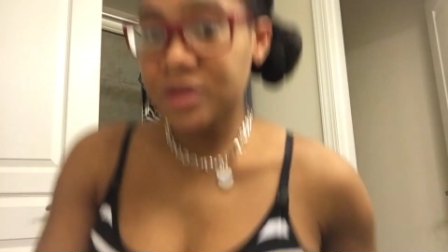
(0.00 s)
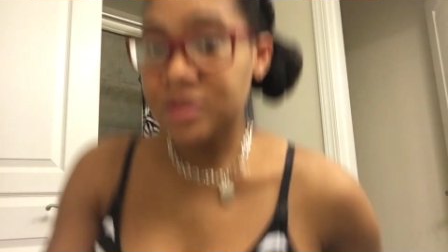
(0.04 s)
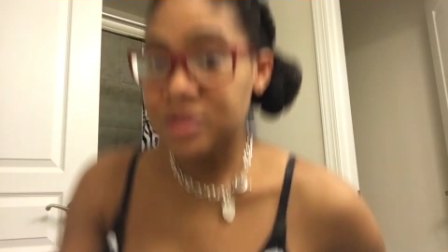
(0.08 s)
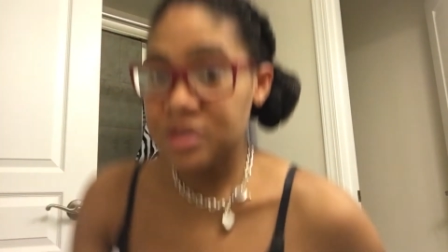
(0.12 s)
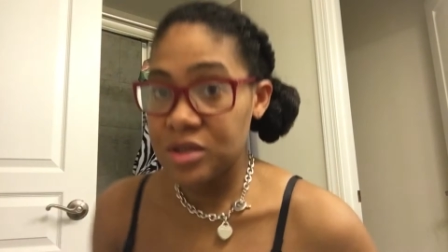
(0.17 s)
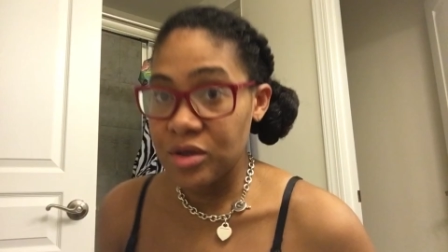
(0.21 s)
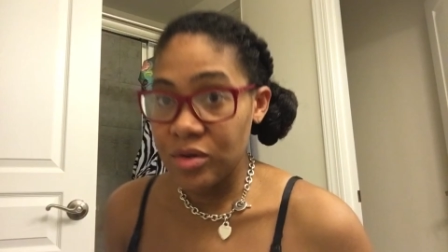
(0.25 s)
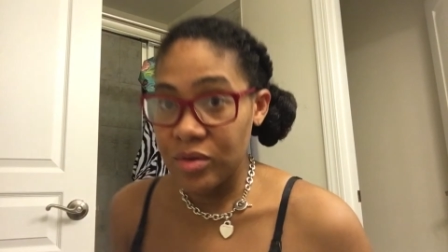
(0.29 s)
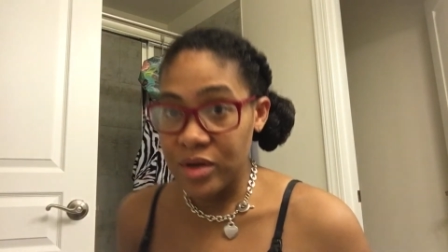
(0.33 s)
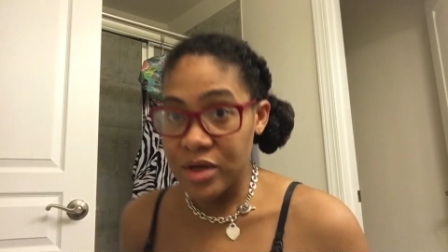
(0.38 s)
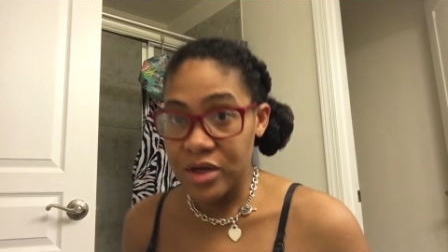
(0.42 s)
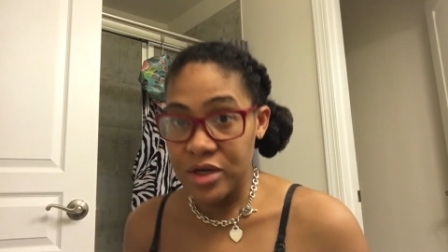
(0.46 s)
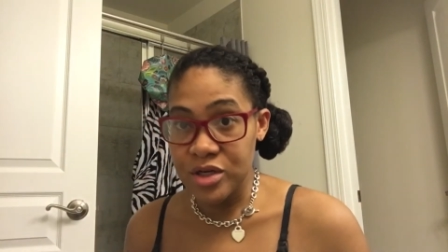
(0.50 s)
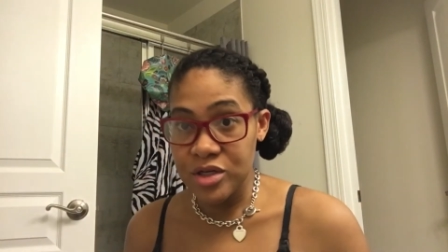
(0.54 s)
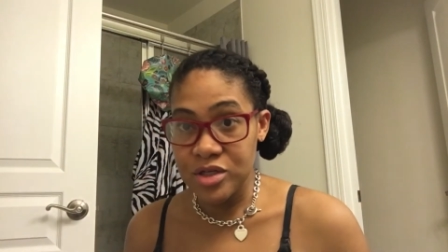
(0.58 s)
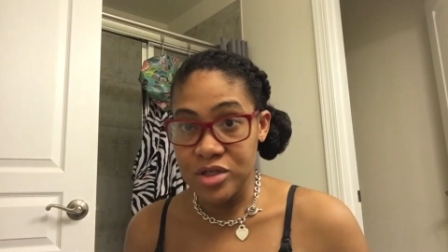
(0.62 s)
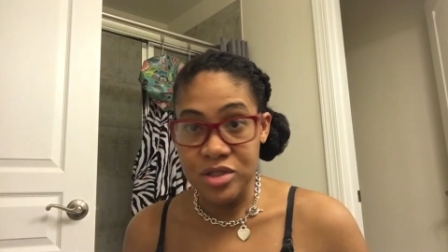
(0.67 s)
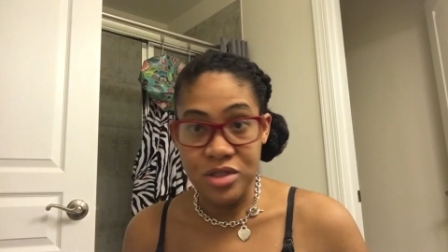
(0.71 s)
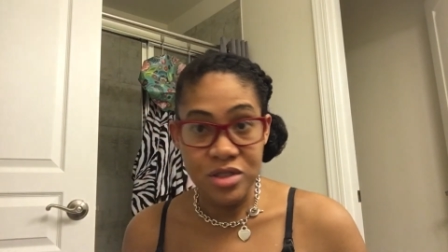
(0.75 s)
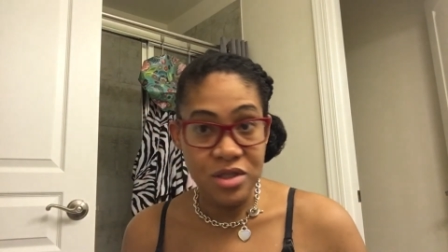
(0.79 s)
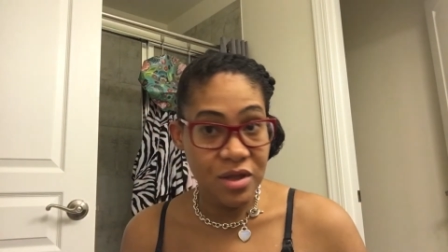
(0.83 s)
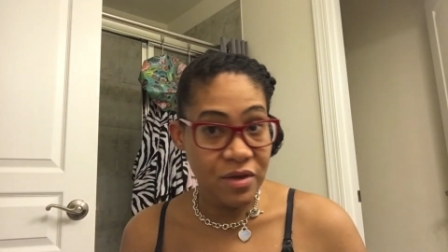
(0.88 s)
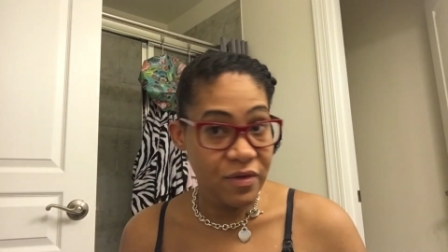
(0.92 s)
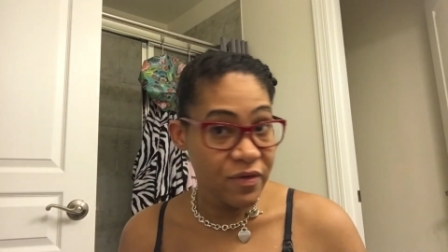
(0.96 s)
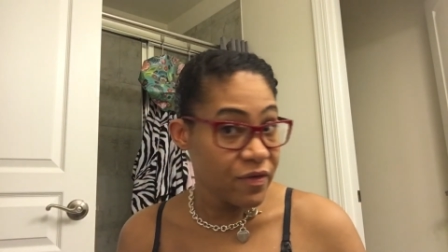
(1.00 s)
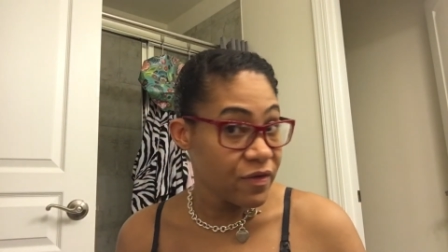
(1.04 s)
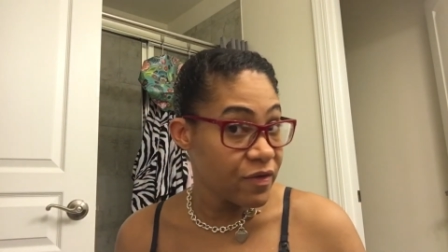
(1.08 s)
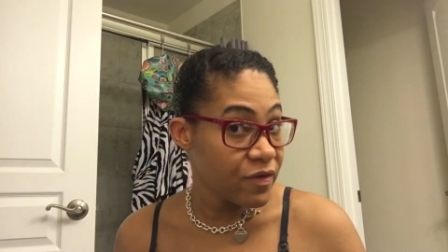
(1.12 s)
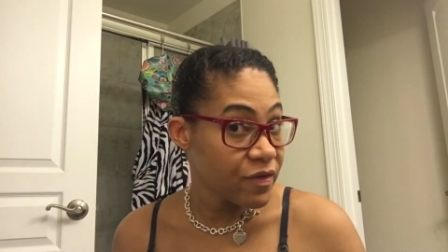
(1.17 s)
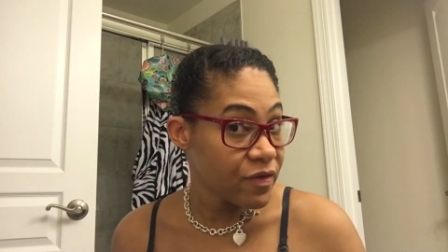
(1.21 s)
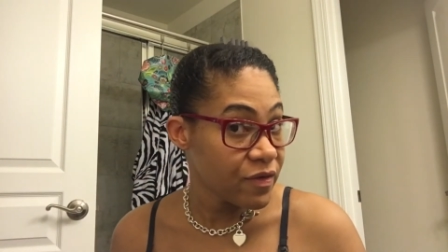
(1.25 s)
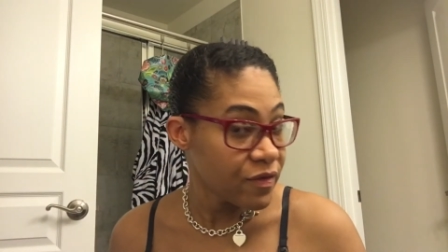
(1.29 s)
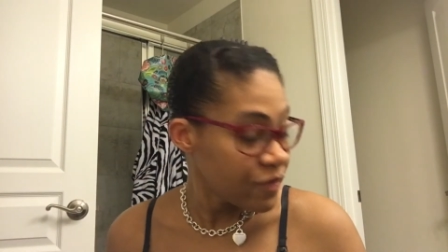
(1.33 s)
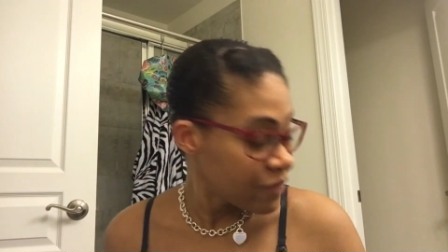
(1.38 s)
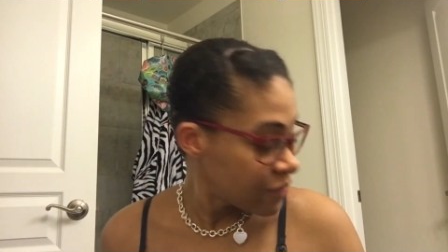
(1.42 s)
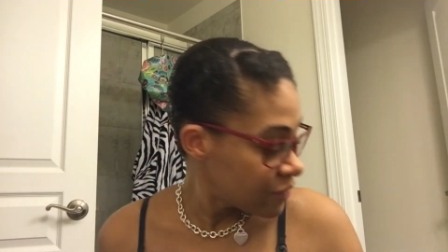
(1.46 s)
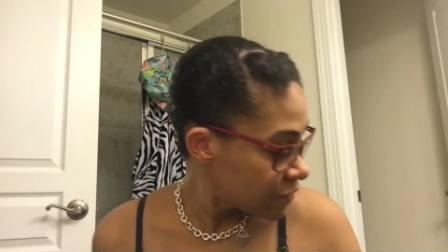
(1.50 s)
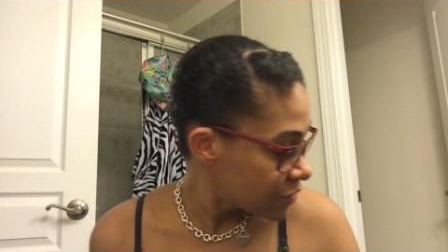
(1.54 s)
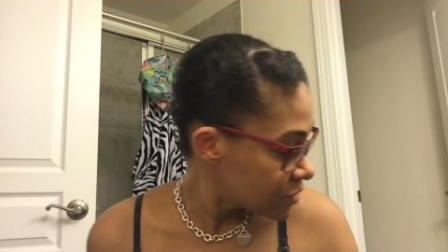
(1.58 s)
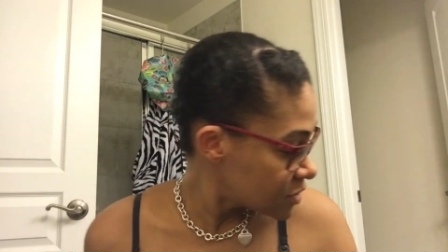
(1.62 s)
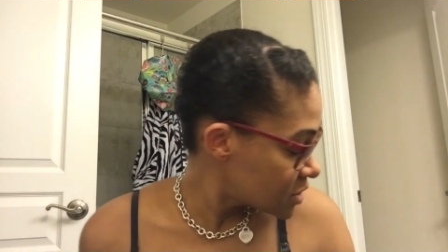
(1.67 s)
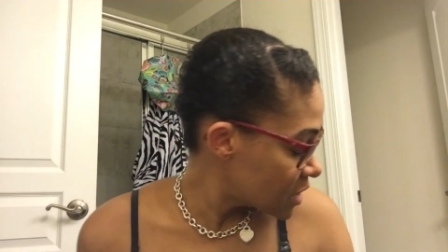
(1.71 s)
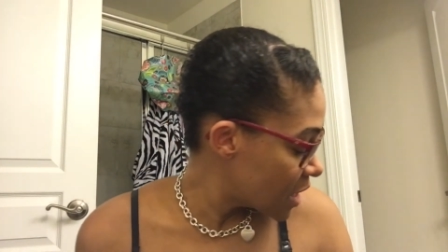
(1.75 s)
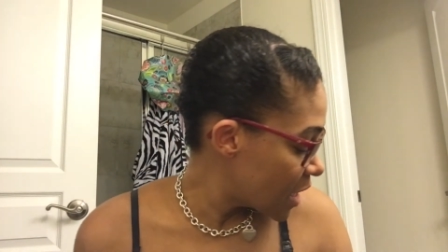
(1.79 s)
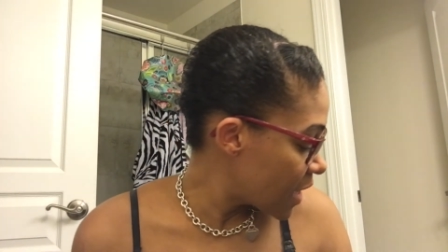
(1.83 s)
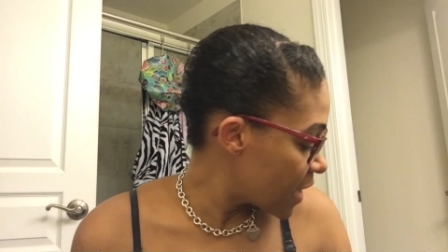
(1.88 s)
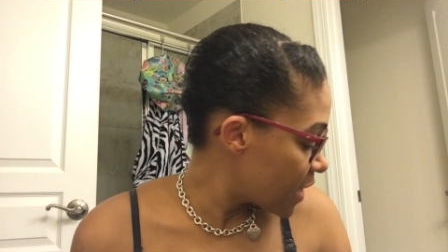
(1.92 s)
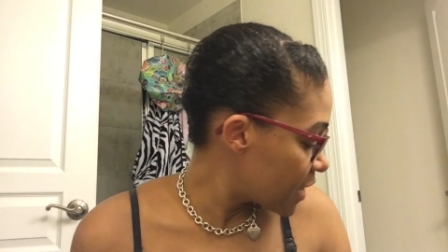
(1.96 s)
So here's the
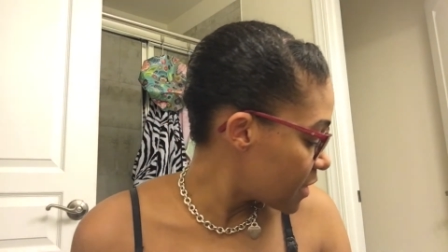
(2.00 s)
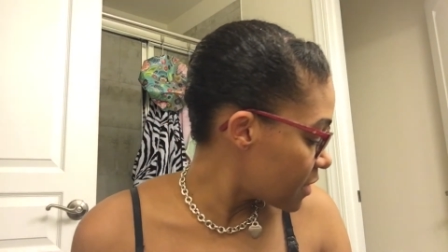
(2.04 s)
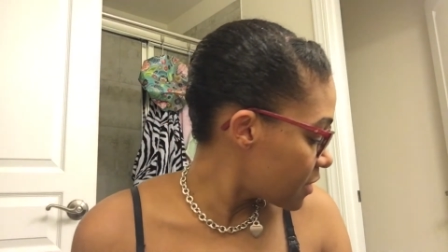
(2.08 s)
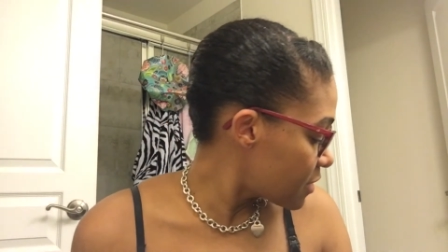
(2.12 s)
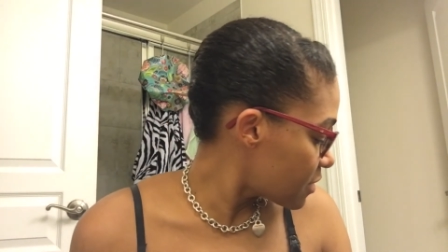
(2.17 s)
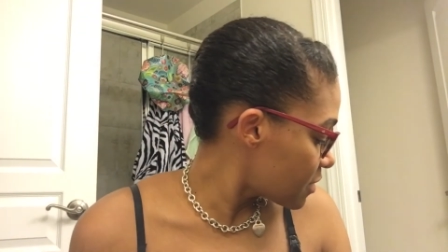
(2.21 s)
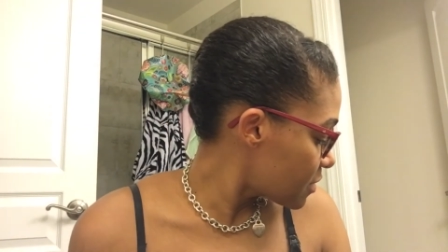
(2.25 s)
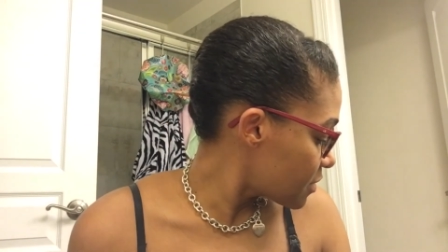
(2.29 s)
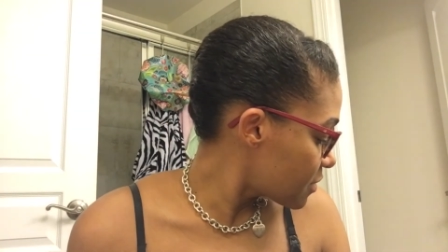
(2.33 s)
side,